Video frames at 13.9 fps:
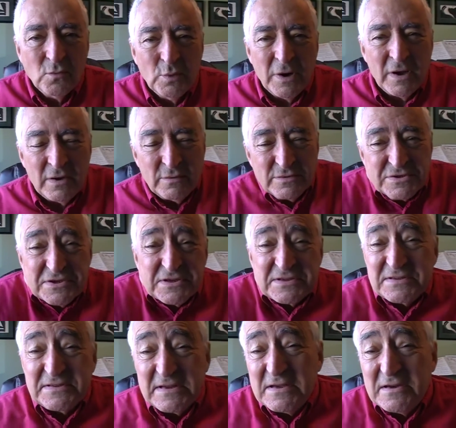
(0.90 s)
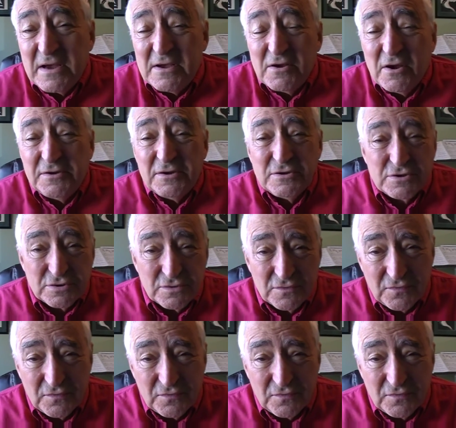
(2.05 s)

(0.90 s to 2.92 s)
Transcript: When I was 16, I auditioned